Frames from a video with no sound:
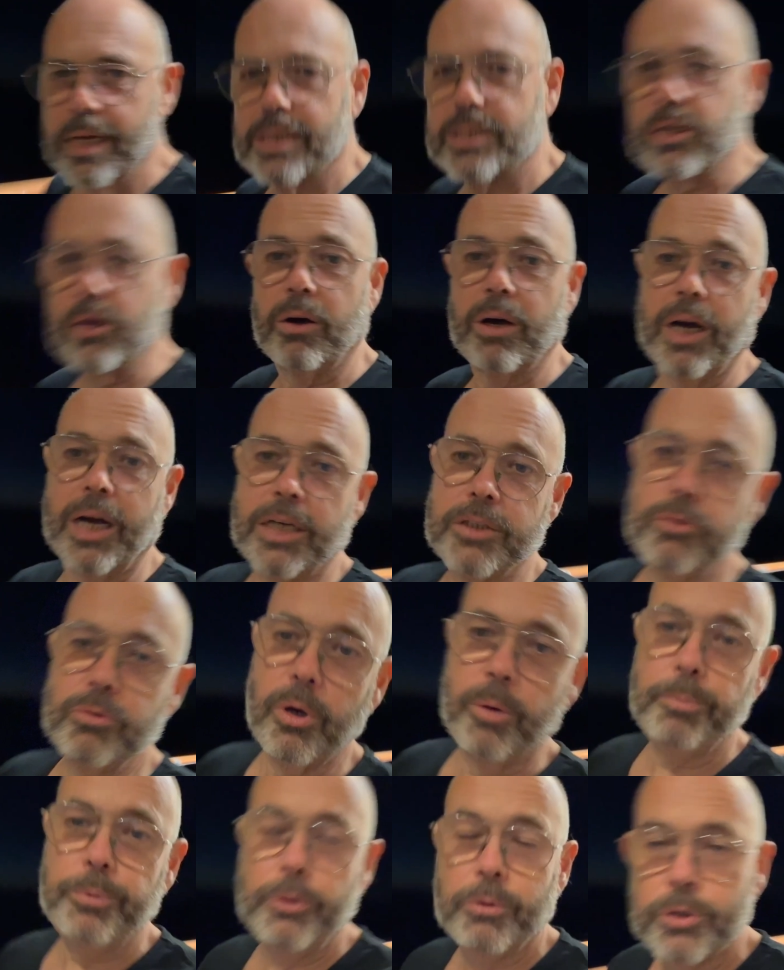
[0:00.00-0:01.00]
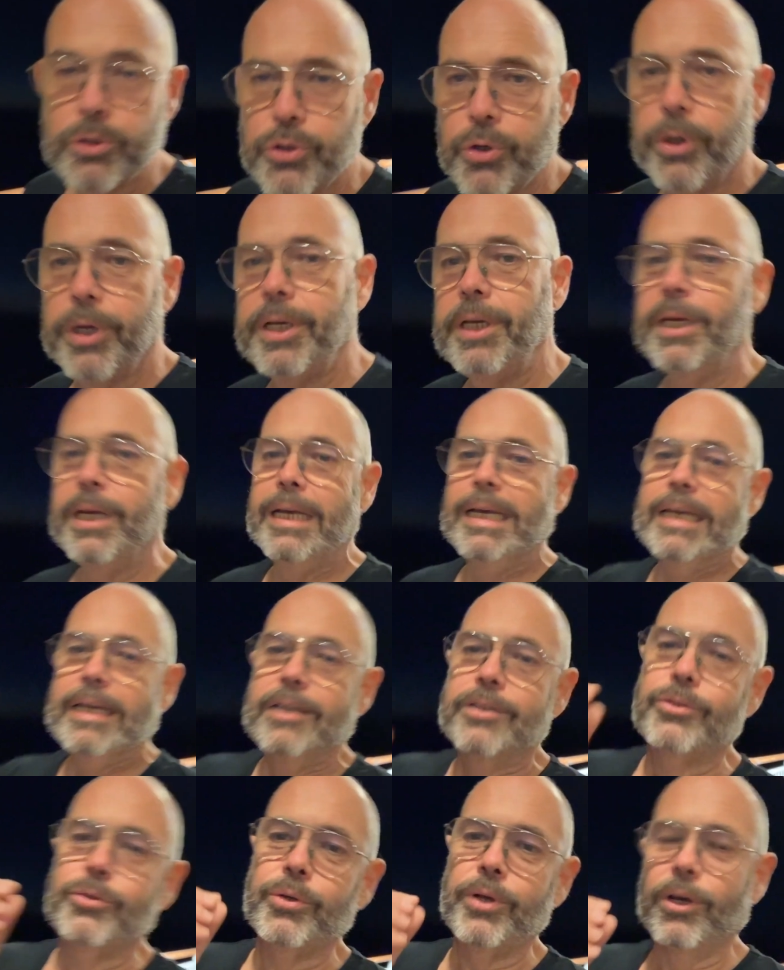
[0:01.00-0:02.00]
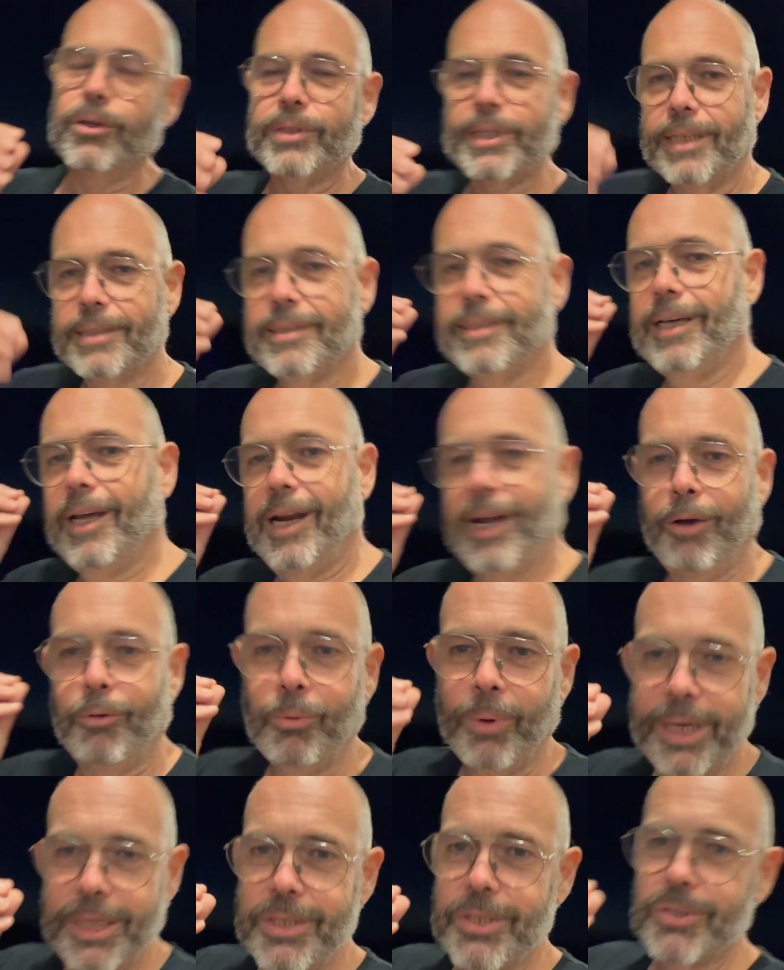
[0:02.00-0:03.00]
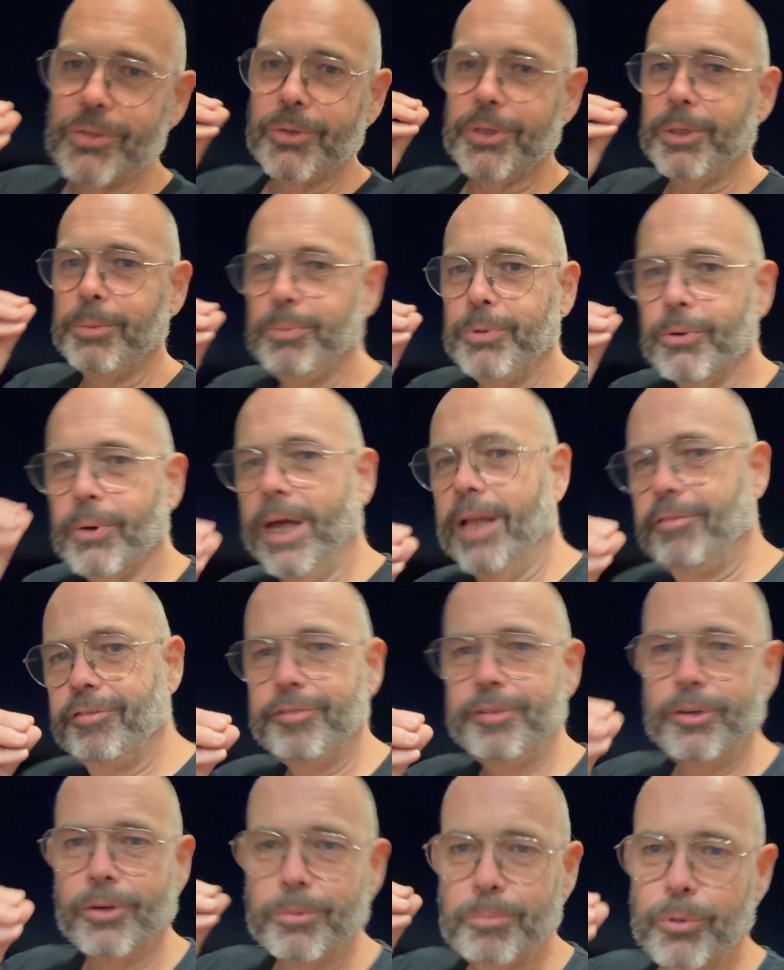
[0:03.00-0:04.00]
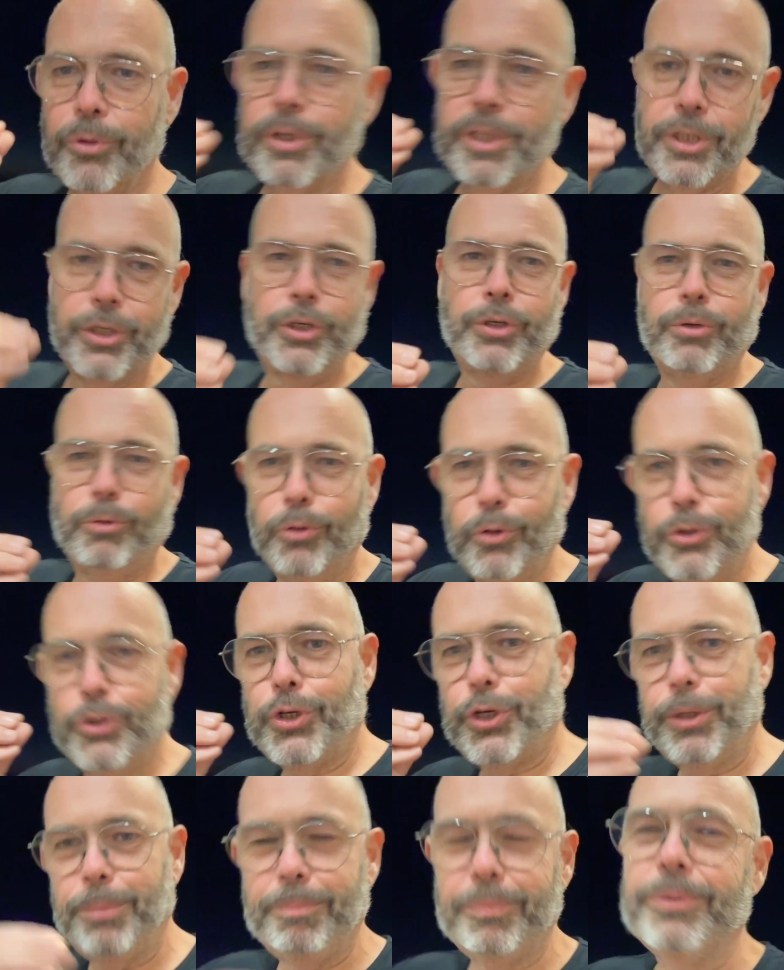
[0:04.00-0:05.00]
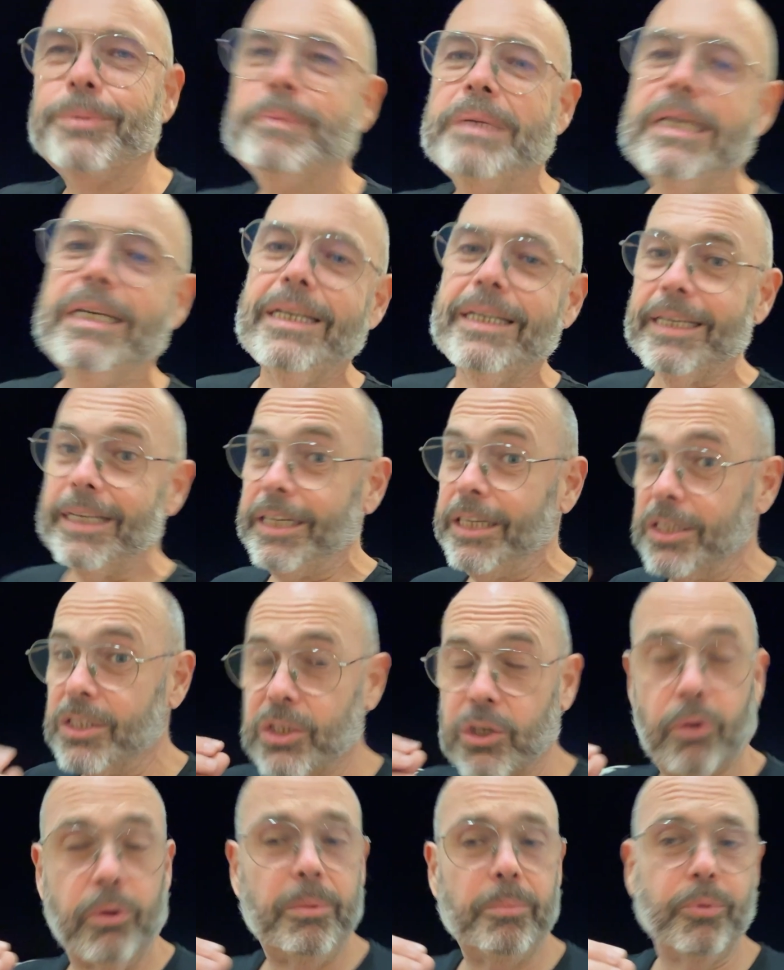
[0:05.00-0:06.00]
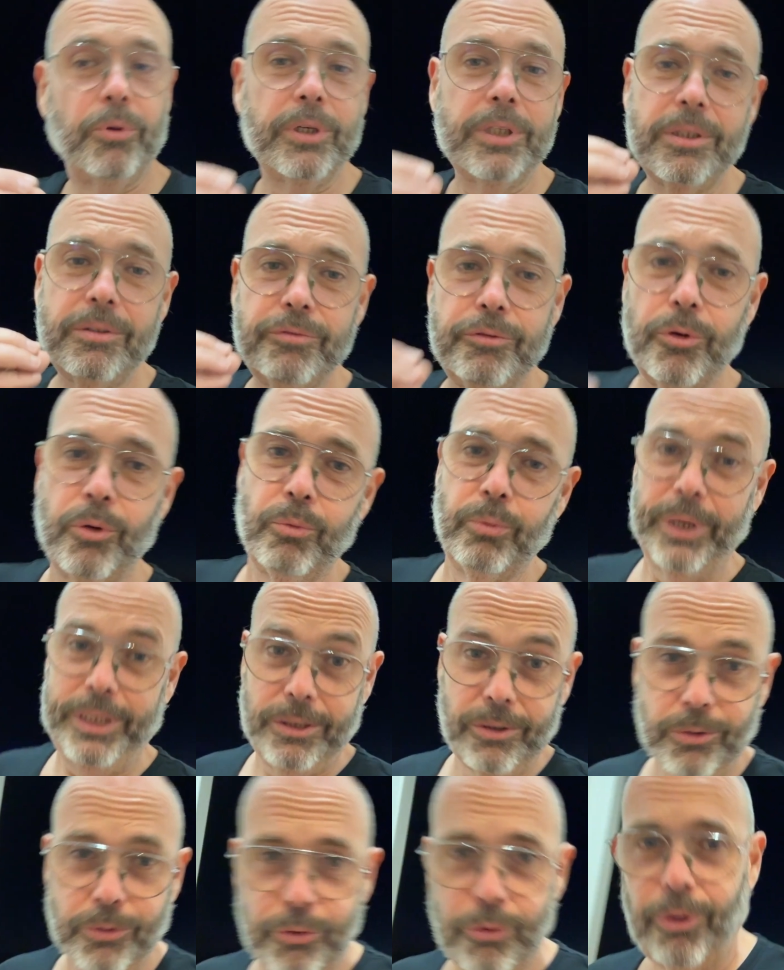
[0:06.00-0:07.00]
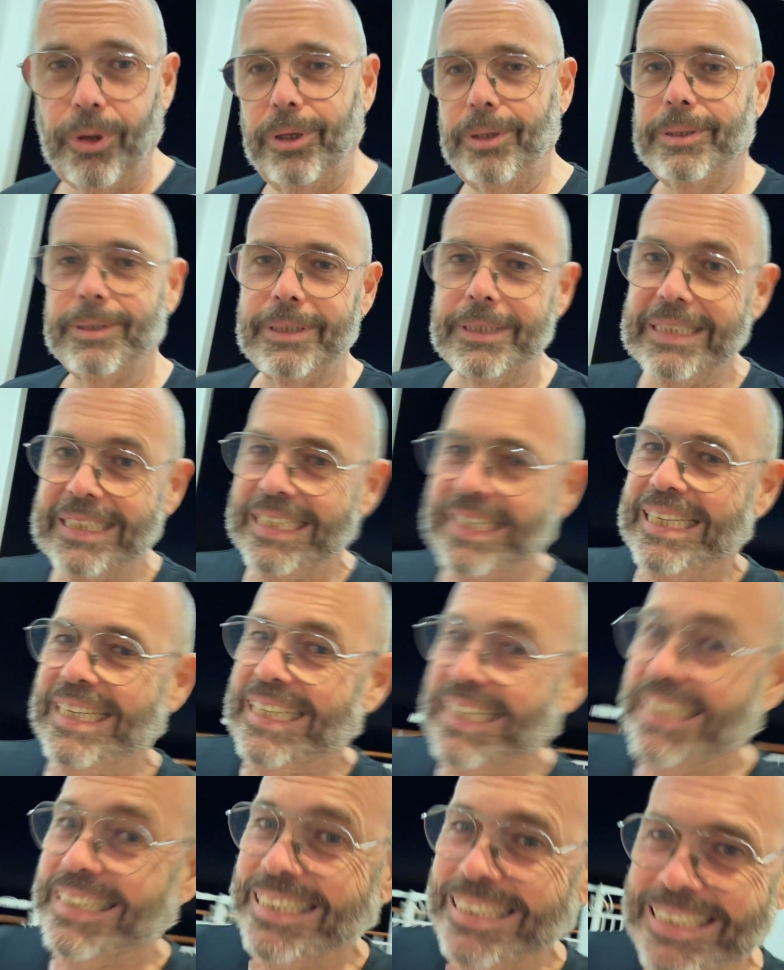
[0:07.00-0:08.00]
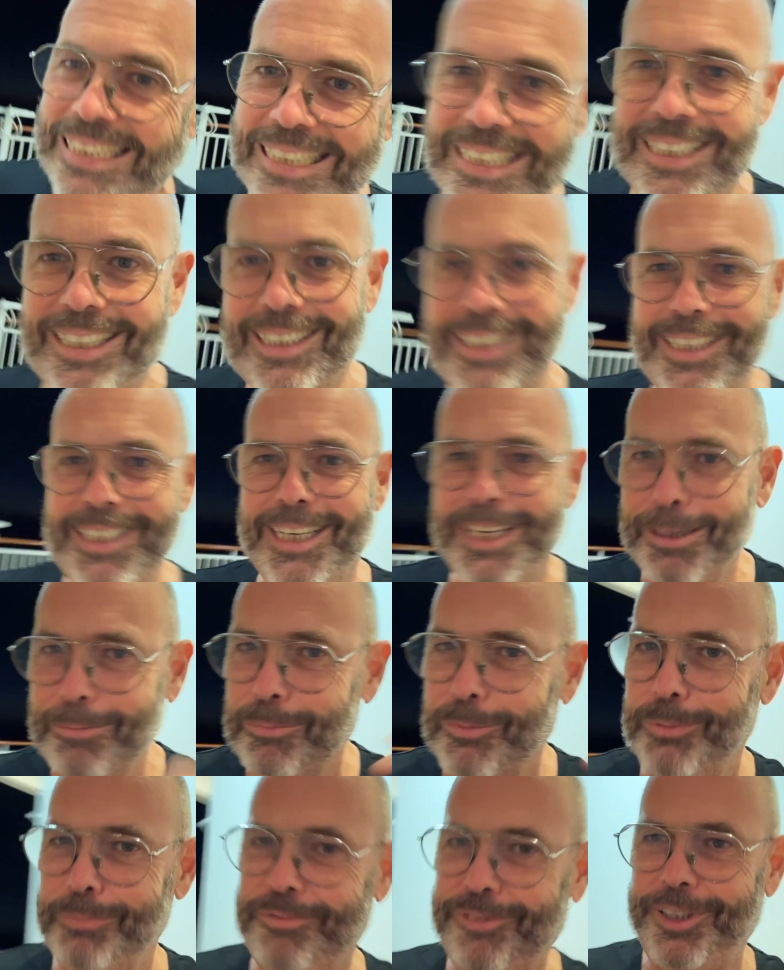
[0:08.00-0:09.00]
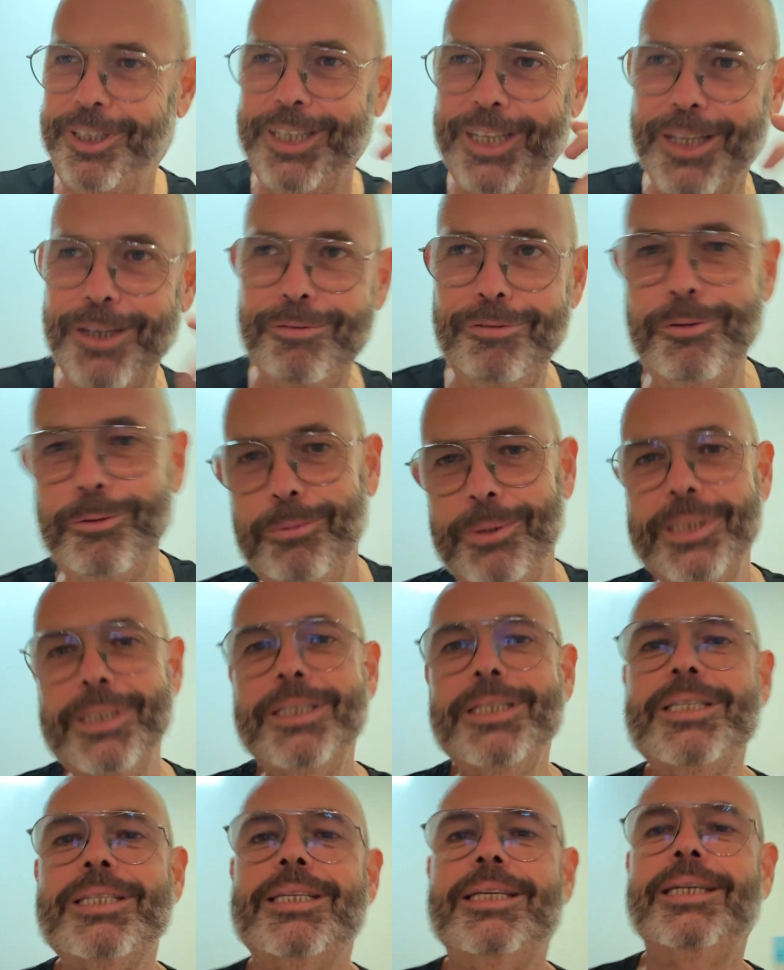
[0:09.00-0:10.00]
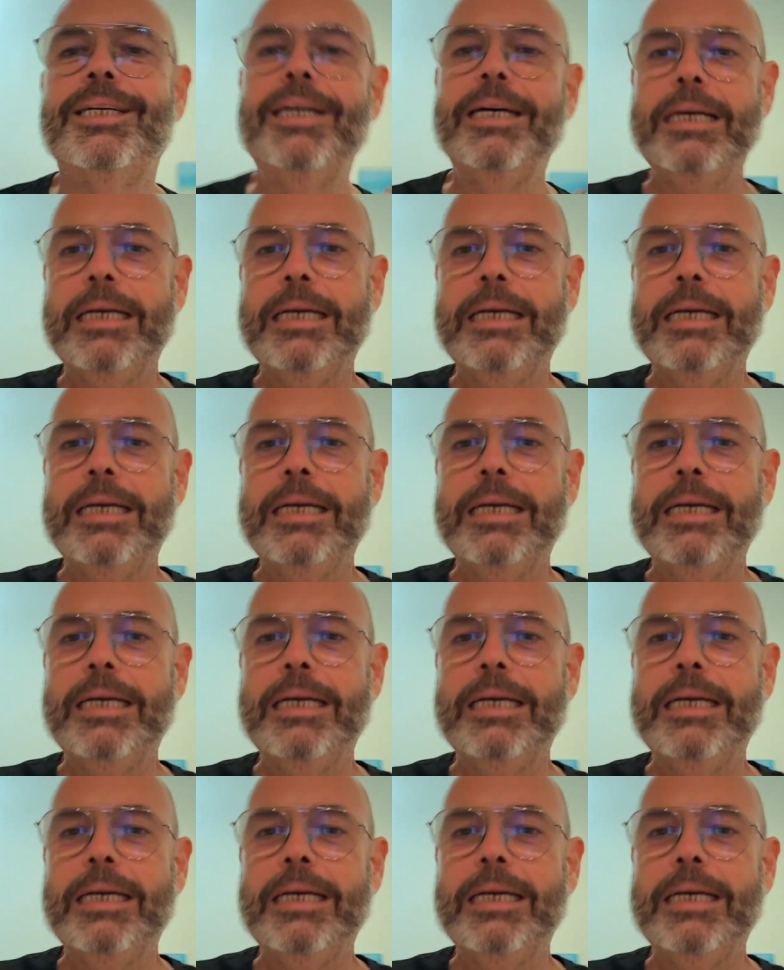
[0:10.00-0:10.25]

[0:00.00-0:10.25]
So I do hope you enjoy. To know that there are ways to keep you healthy on board the cruise ship. It is so important for weight control. I am very careful with this.